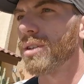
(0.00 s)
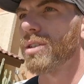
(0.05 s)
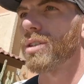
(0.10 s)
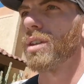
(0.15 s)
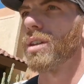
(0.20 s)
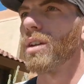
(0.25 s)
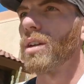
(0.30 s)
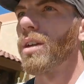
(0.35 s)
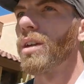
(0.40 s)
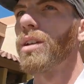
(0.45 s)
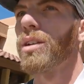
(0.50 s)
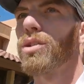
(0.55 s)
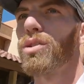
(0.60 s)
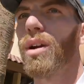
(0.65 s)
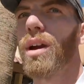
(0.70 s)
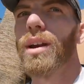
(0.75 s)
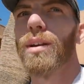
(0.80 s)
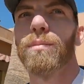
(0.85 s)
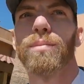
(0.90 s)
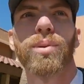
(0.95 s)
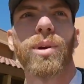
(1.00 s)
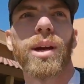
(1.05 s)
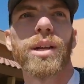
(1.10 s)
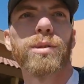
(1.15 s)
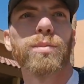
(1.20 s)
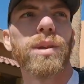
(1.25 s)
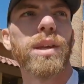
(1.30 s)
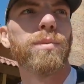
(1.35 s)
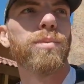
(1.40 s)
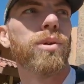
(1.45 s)
just to try and
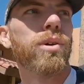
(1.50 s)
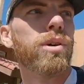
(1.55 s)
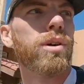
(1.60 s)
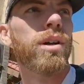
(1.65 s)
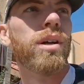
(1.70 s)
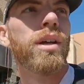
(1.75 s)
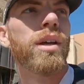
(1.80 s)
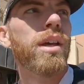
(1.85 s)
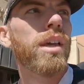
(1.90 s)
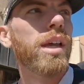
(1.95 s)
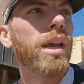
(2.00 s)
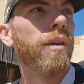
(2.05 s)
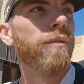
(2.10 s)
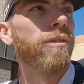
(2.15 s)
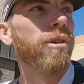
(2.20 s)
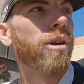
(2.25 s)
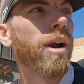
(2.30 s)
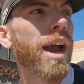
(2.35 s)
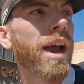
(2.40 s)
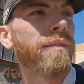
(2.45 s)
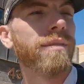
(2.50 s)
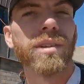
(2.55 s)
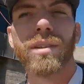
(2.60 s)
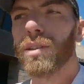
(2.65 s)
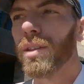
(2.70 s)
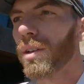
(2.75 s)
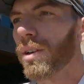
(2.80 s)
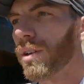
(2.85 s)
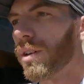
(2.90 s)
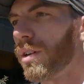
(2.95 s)
impress people. If you're
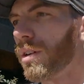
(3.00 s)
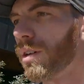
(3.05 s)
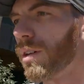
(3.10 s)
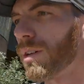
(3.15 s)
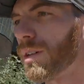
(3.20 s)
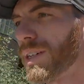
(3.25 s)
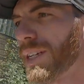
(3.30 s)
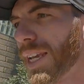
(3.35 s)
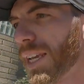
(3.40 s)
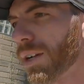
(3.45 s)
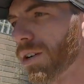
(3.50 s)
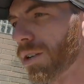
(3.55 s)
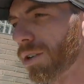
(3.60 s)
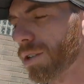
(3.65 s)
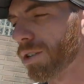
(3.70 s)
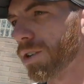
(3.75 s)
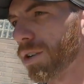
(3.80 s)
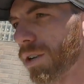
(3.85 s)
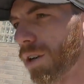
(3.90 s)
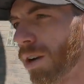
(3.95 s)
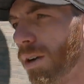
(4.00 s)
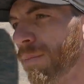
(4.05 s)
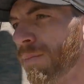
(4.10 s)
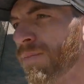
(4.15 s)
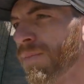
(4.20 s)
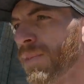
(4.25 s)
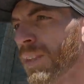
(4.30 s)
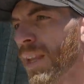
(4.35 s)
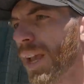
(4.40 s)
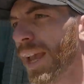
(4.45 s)
having little niggles or
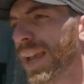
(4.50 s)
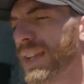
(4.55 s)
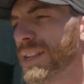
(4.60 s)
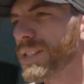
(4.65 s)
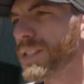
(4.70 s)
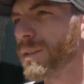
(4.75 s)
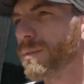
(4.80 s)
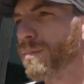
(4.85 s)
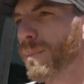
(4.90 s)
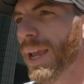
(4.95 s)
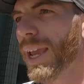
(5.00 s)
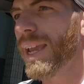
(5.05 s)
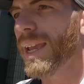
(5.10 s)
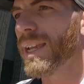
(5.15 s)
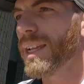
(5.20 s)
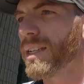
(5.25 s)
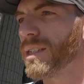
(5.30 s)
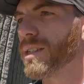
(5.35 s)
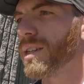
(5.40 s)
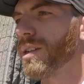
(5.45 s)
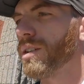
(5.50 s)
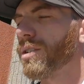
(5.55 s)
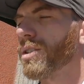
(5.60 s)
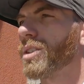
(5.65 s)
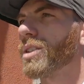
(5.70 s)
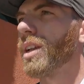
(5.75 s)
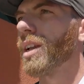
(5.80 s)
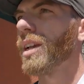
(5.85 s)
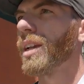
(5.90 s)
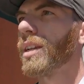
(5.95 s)
aches and pains and you're
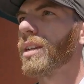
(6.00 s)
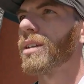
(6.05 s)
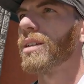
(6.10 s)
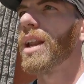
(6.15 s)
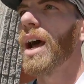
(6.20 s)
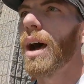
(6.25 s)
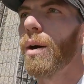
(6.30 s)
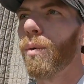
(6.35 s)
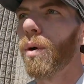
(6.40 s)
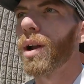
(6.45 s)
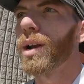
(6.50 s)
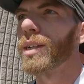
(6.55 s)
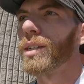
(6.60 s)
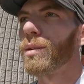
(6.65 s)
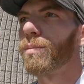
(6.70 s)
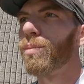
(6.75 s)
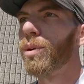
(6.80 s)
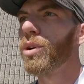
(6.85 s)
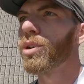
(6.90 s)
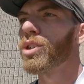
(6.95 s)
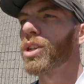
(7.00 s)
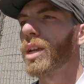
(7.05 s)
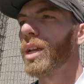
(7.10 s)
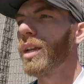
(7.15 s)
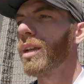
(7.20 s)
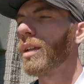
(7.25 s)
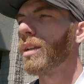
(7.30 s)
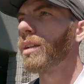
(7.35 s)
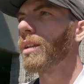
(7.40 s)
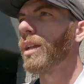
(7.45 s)
just like not wanting to push
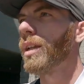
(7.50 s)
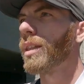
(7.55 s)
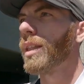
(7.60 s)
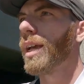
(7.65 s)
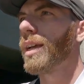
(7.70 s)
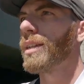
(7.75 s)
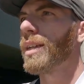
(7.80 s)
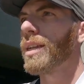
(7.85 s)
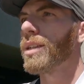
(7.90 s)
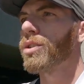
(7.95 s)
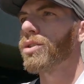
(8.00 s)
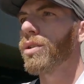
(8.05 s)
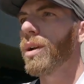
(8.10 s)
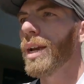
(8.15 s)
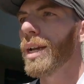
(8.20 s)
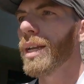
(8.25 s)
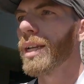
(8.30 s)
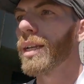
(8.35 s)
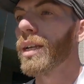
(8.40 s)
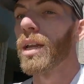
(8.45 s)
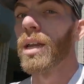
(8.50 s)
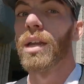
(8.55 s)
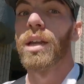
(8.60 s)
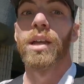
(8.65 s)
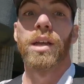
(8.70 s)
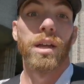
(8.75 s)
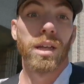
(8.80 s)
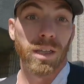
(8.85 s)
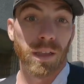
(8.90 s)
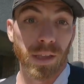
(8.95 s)
it in that day's training,
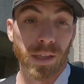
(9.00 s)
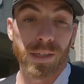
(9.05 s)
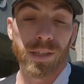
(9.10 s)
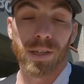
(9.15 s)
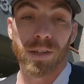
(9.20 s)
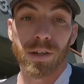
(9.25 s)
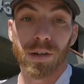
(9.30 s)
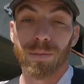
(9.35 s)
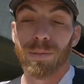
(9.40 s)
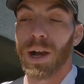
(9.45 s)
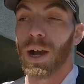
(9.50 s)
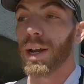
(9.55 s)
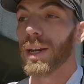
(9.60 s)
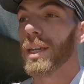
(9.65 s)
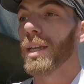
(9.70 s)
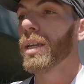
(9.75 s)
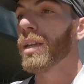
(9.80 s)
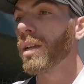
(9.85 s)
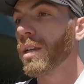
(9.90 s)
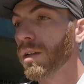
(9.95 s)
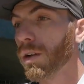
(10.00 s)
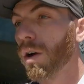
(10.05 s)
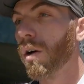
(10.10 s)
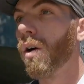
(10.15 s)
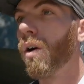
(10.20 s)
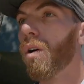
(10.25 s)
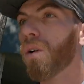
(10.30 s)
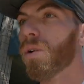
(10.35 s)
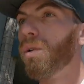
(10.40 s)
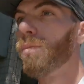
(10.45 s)
listen to your body, go
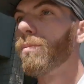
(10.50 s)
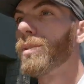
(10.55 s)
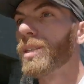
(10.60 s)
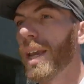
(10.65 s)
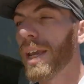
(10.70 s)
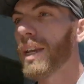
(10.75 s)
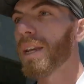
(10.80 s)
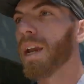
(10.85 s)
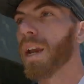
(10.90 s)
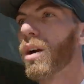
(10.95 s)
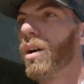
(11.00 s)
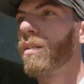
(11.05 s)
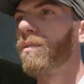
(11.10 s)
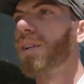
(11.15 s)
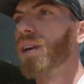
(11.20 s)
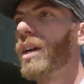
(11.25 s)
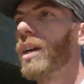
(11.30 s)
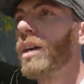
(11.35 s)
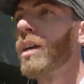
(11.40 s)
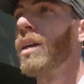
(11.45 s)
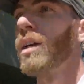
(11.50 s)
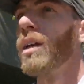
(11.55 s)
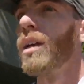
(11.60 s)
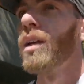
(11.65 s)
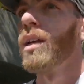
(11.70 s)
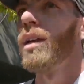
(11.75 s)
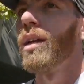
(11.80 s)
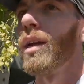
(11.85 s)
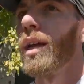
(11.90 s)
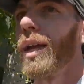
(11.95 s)
home, take care of it,
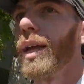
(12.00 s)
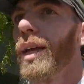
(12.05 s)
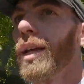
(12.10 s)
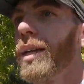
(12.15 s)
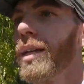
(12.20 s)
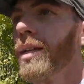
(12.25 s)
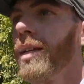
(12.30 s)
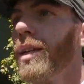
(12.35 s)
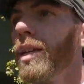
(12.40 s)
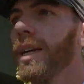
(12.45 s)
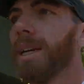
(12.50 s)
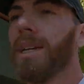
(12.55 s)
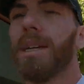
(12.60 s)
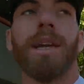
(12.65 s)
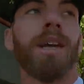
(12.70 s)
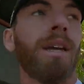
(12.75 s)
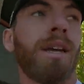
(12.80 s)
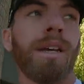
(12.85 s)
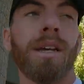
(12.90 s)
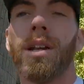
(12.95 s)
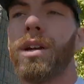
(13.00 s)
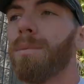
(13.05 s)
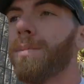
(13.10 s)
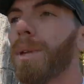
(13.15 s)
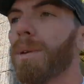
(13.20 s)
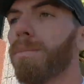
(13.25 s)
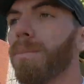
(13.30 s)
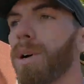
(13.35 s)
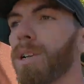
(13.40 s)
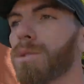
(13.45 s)
and it'll
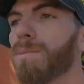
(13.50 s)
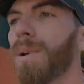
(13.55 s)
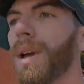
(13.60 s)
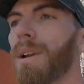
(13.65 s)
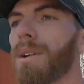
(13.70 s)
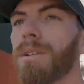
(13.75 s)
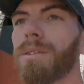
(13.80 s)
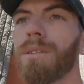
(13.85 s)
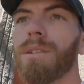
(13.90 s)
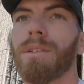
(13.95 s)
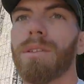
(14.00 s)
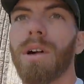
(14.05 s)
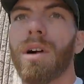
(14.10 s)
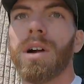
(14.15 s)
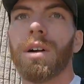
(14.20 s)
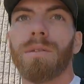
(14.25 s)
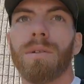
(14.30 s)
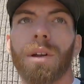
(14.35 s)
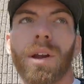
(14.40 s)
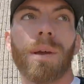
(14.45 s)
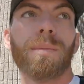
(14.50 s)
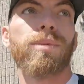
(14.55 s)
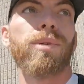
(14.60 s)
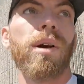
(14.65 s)
be much better in the long run, I